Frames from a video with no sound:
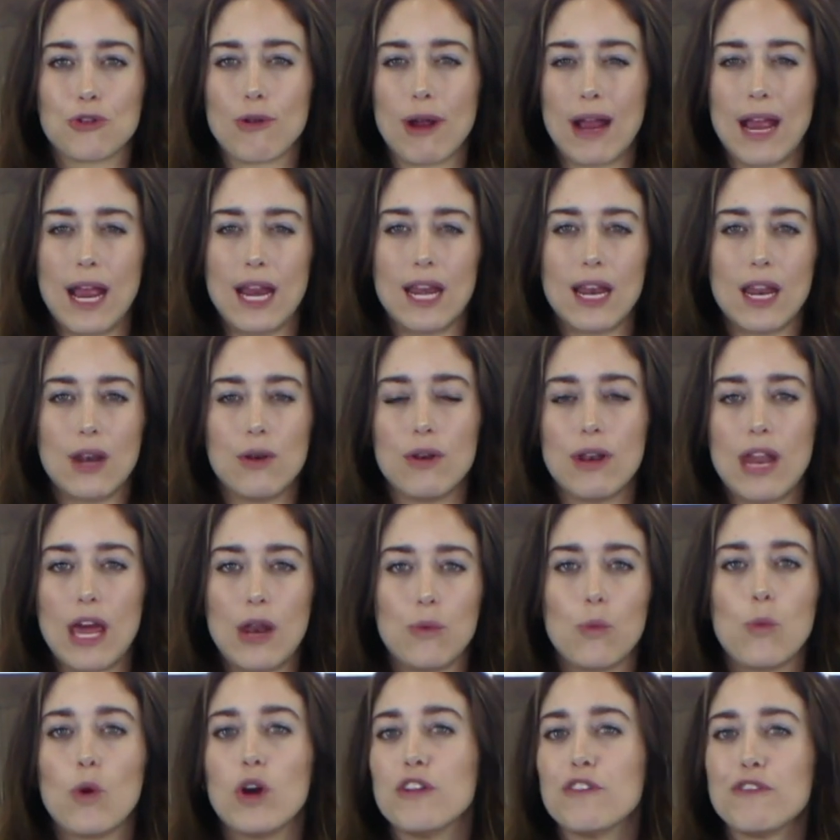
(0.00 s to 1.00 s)
grain and
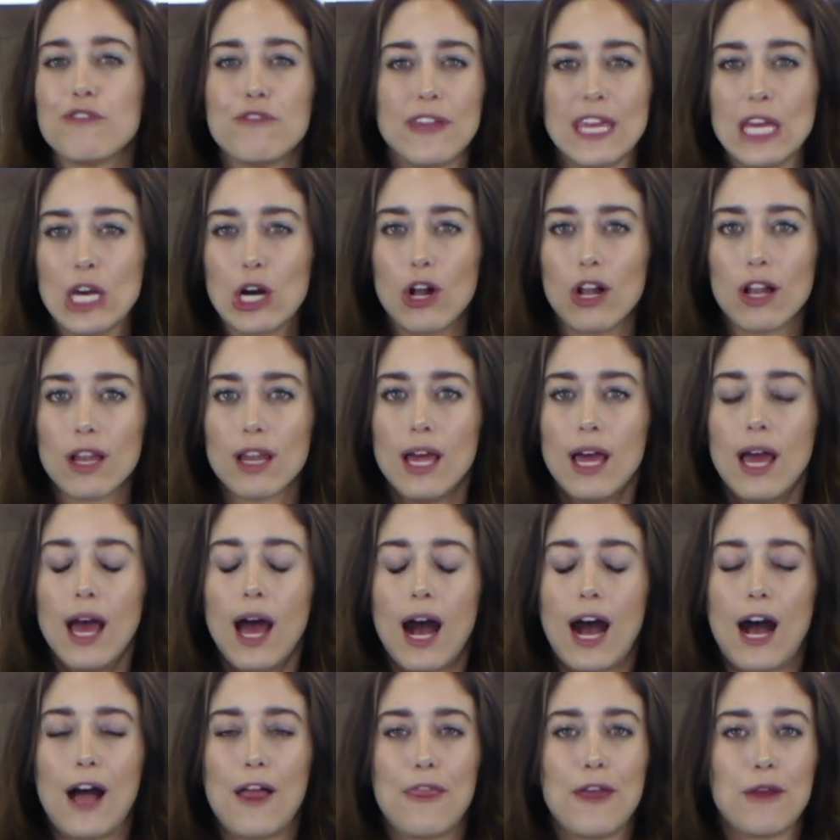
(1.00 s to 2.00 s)
wood feel,
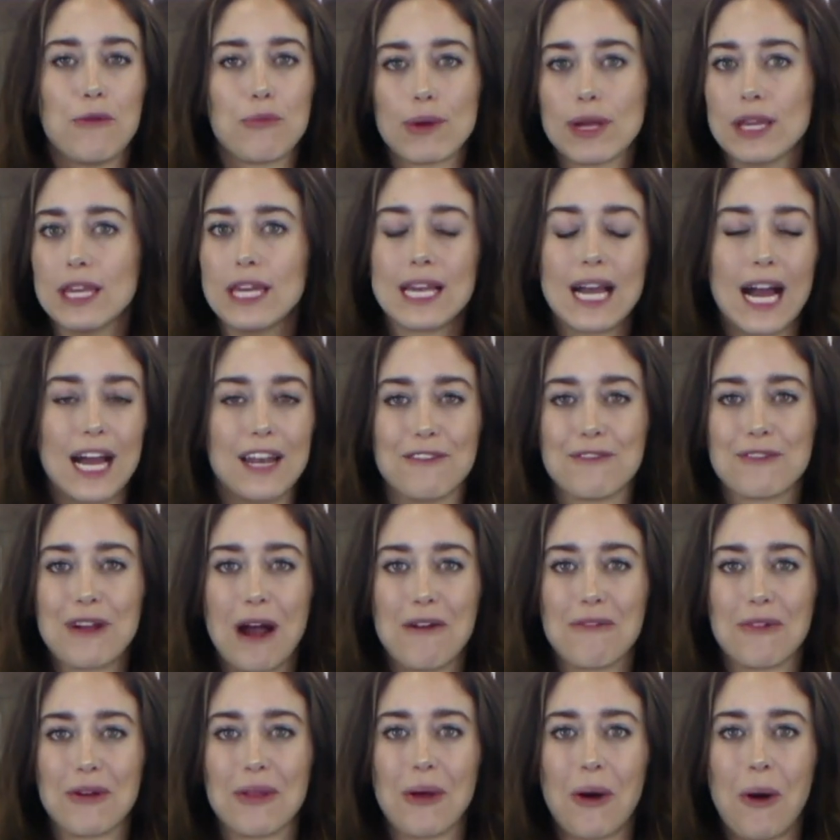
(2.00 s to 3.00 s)
they really kind of
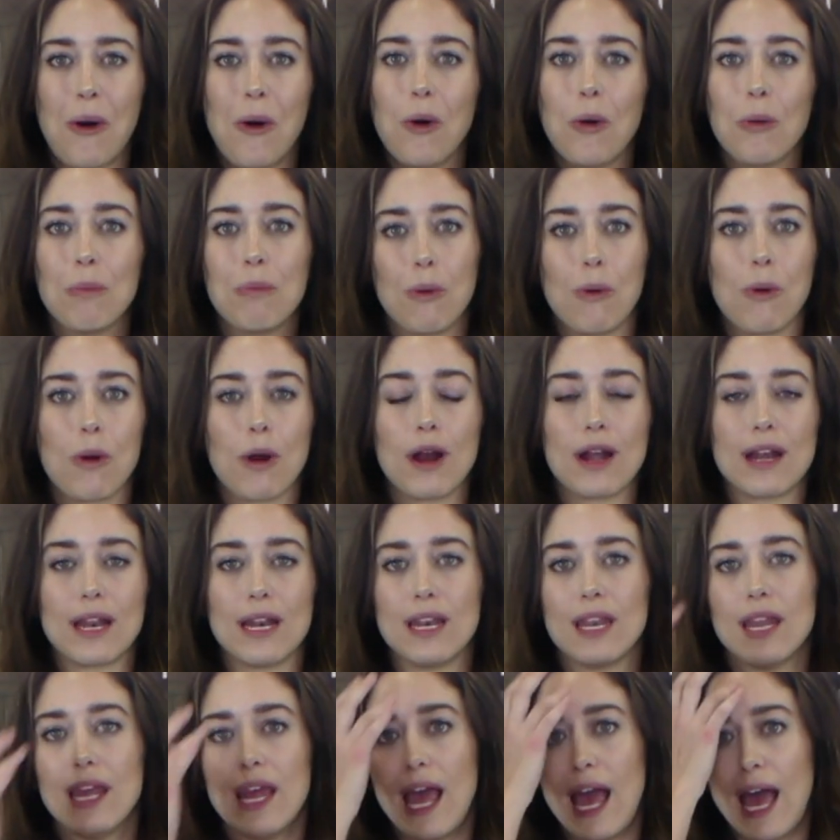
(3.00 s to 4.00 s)
cover the whole board
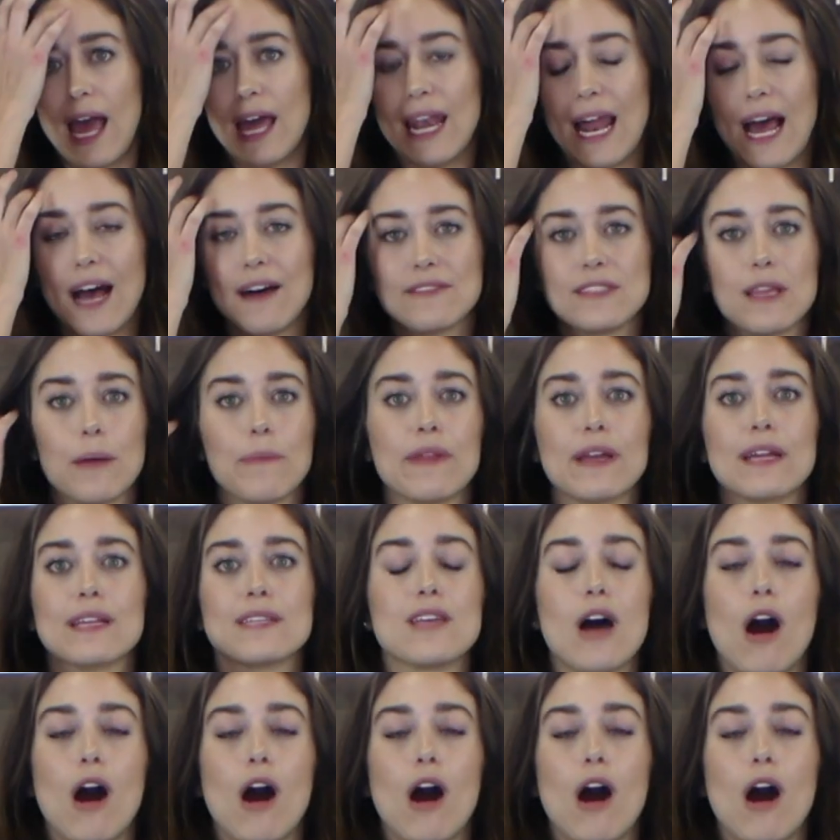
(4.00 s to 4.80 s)
and have something to